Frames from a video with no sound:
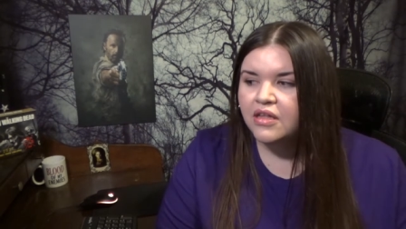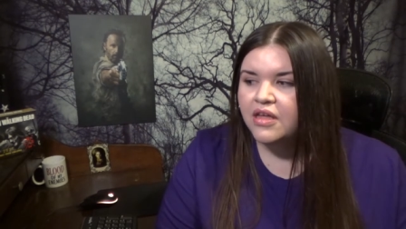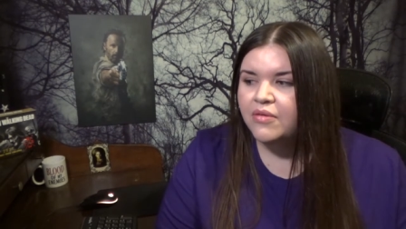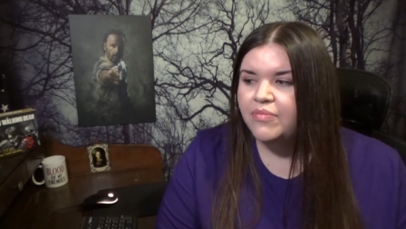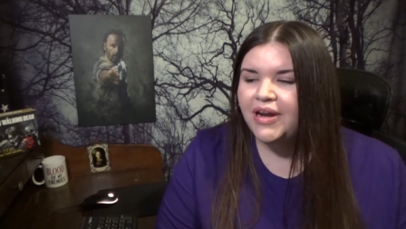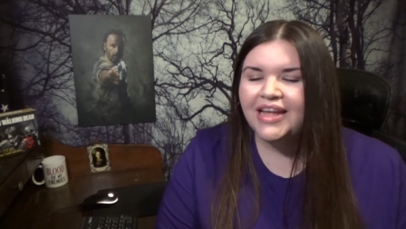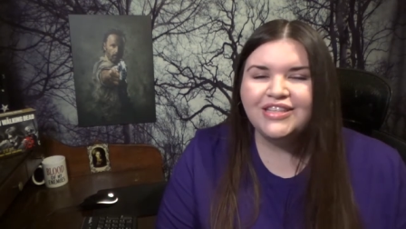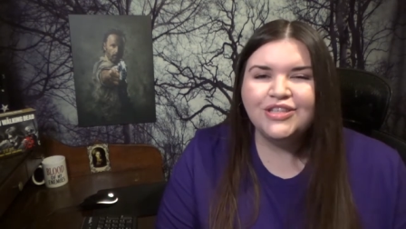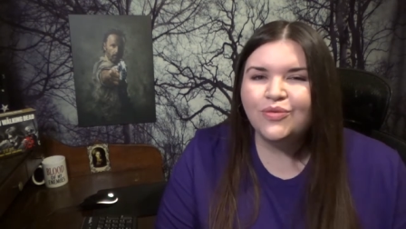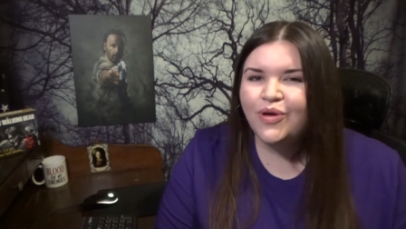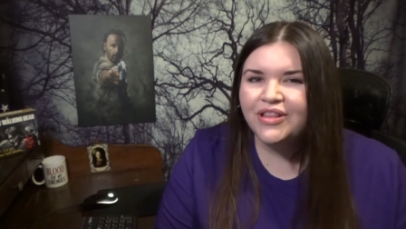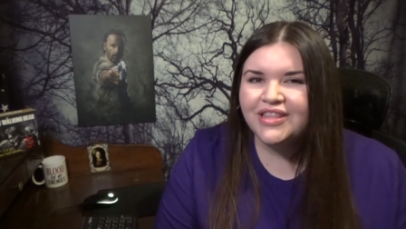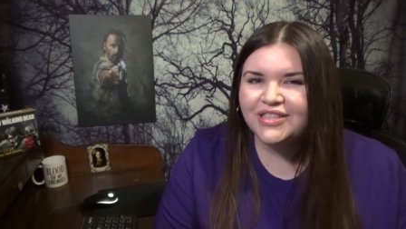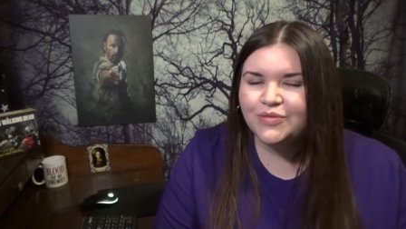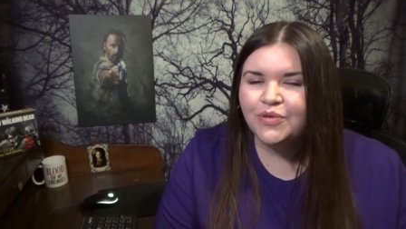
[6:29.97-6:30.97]
but I do
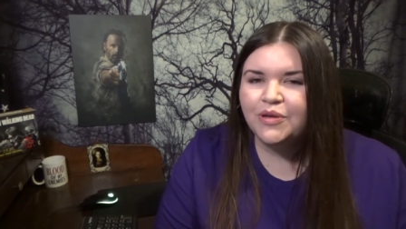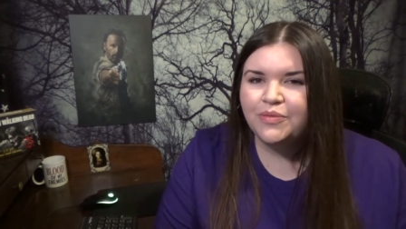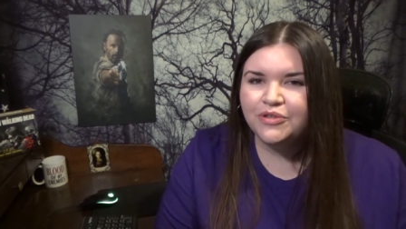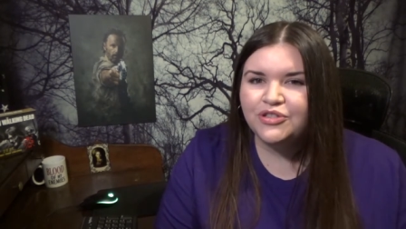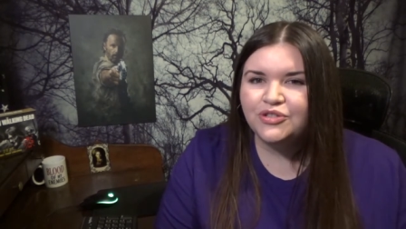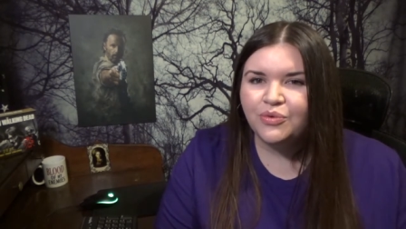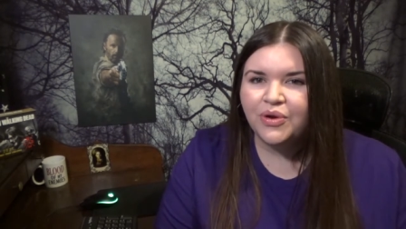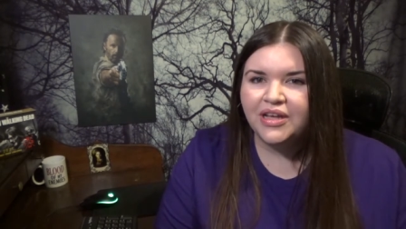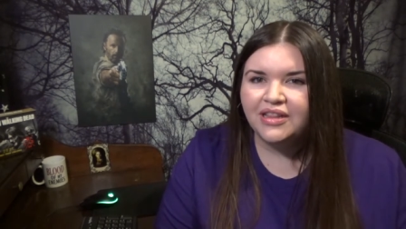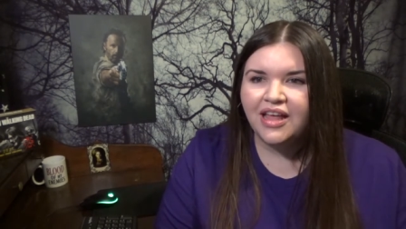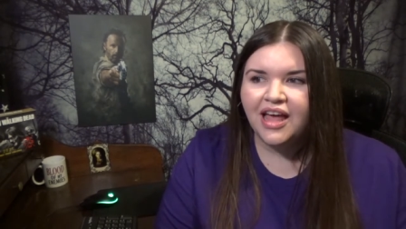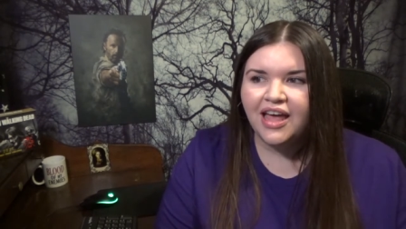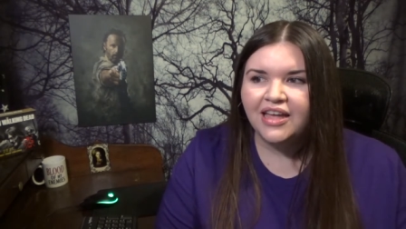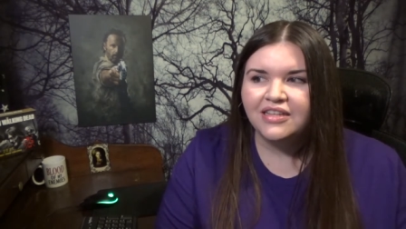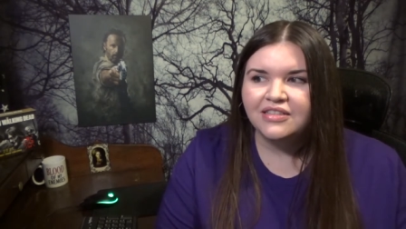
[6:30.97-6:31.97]
want this Reaper
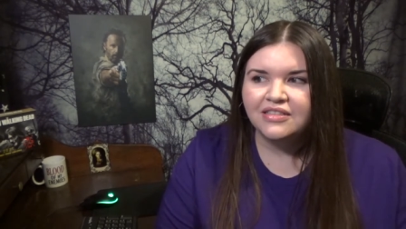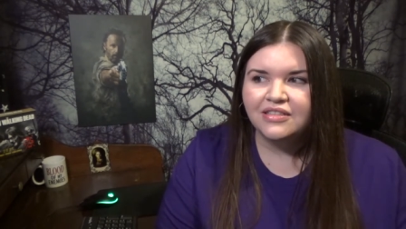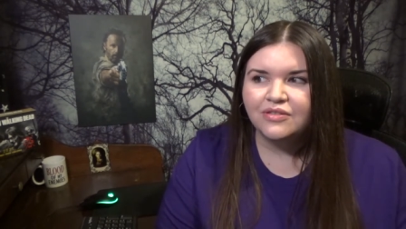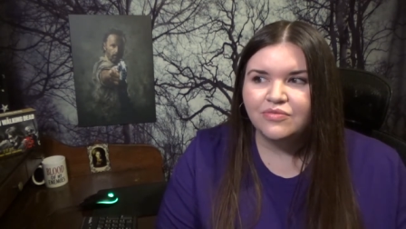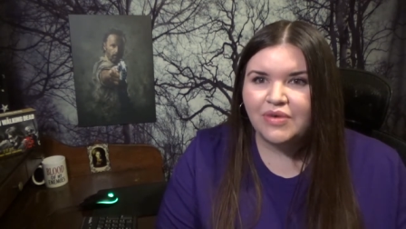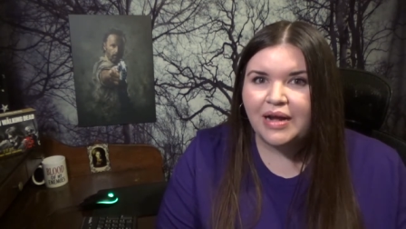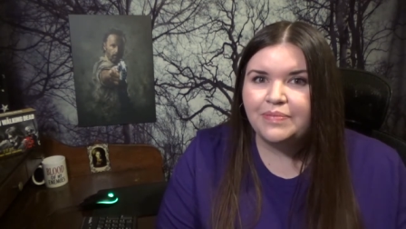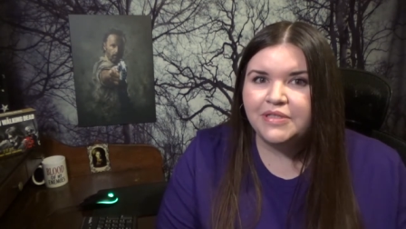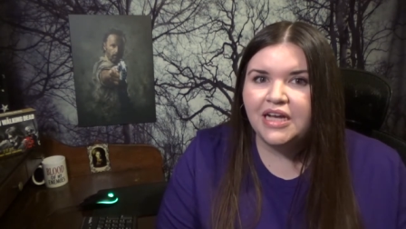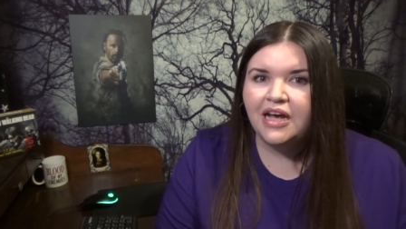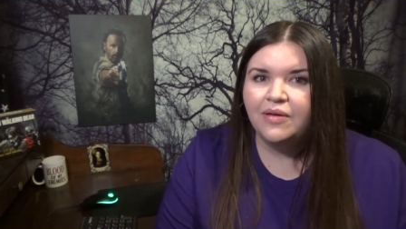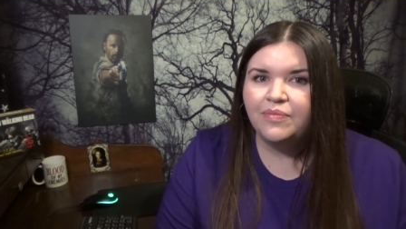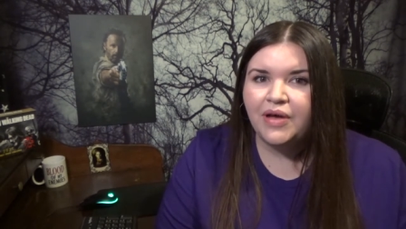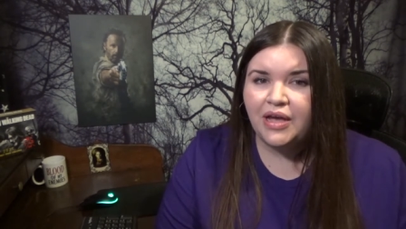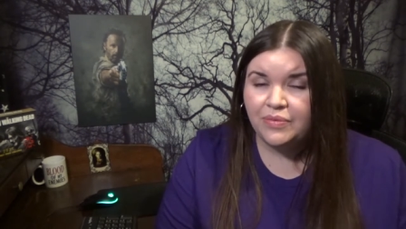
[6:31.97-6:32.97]
storyline wrapped
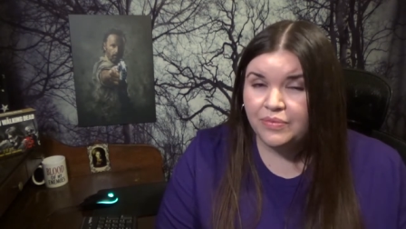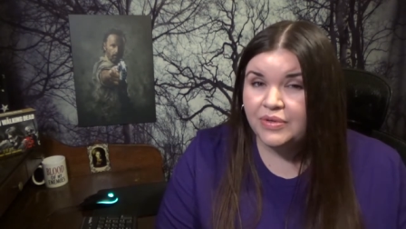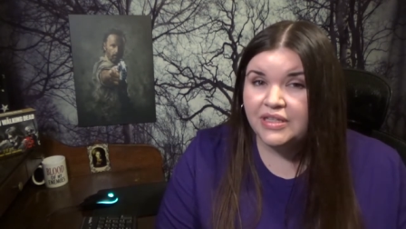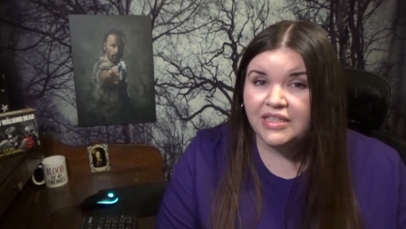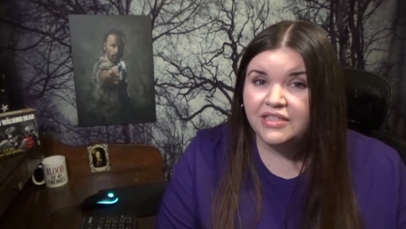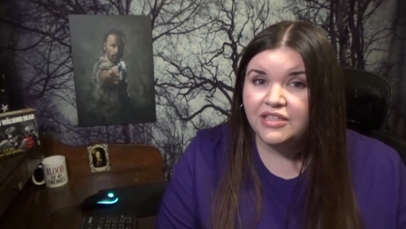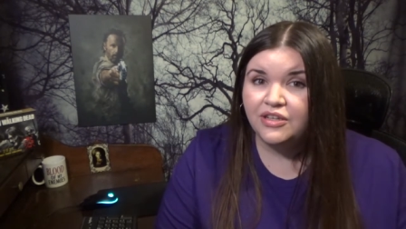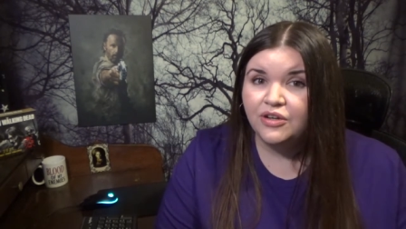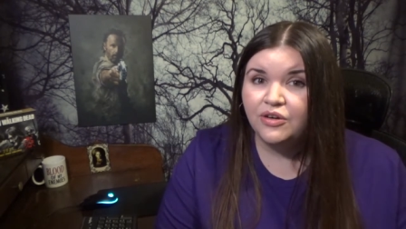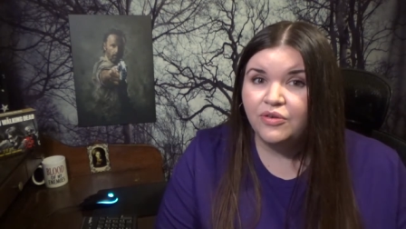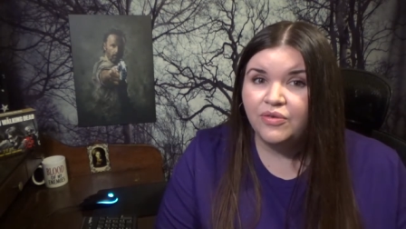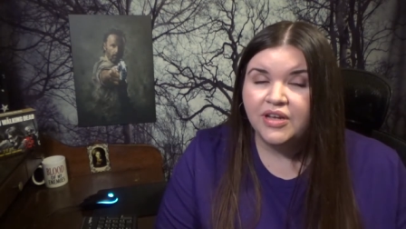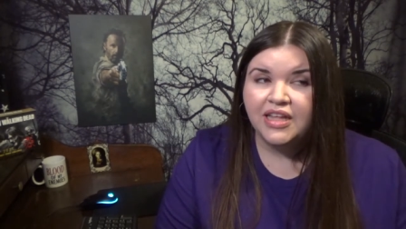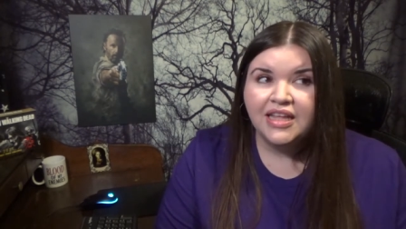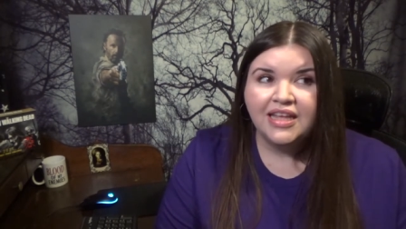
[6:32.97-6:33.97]
up. I really
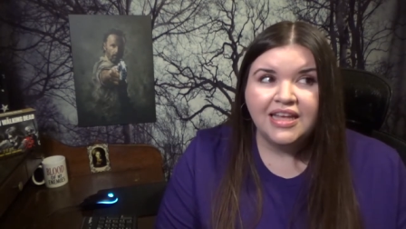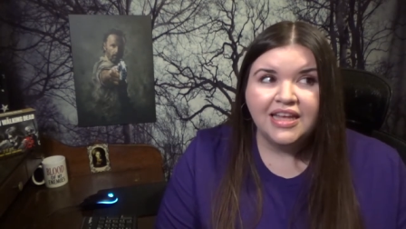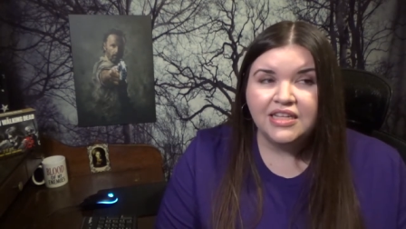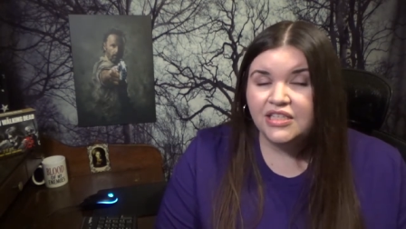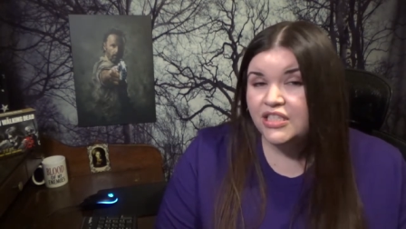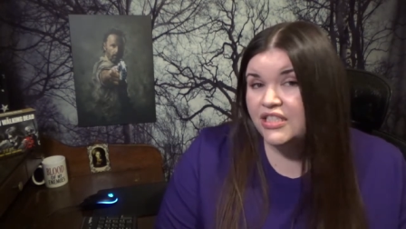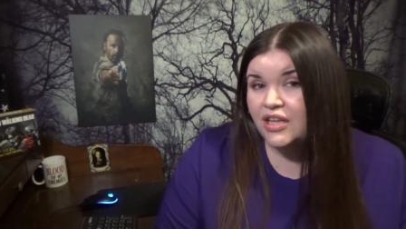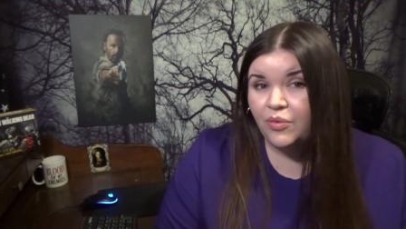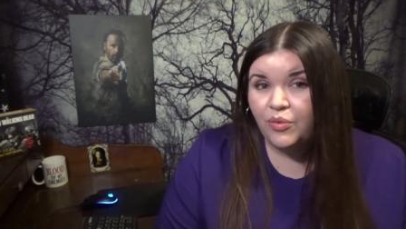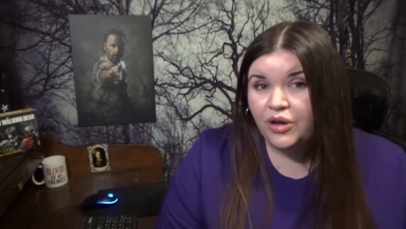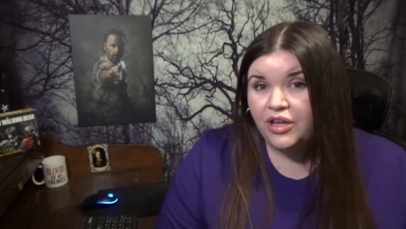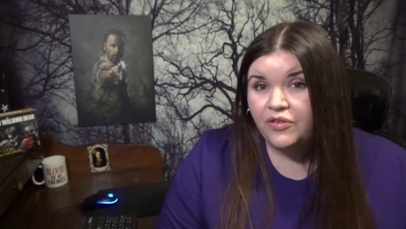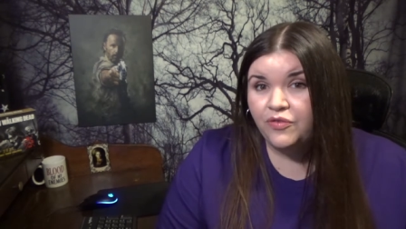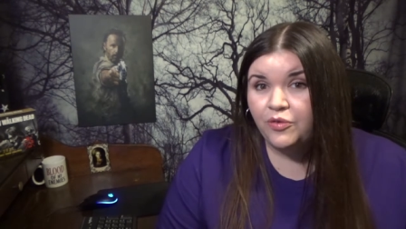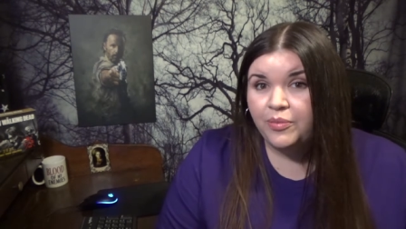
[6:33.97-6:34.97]
do. It's just not
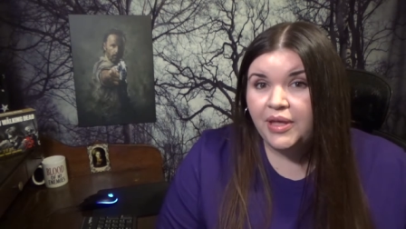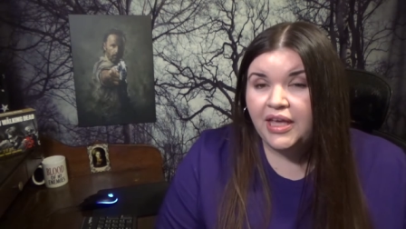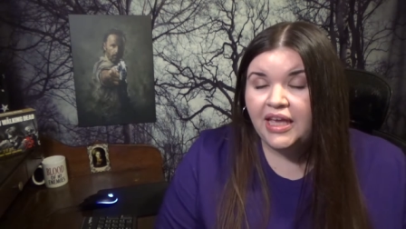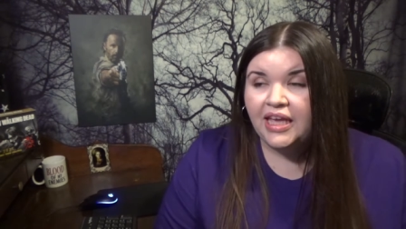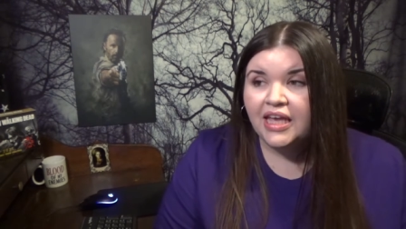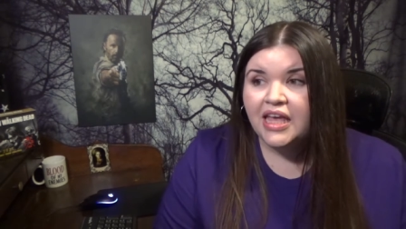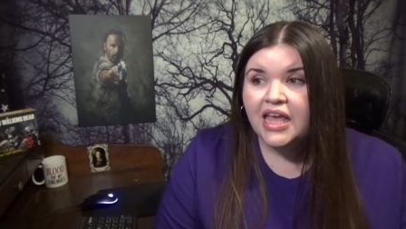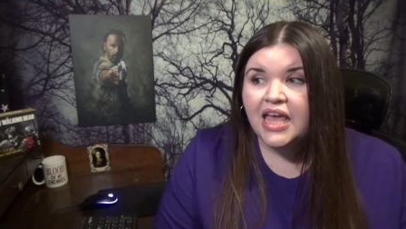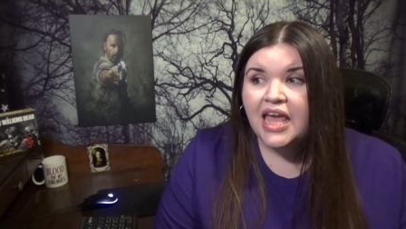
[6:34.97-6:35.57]
working for me.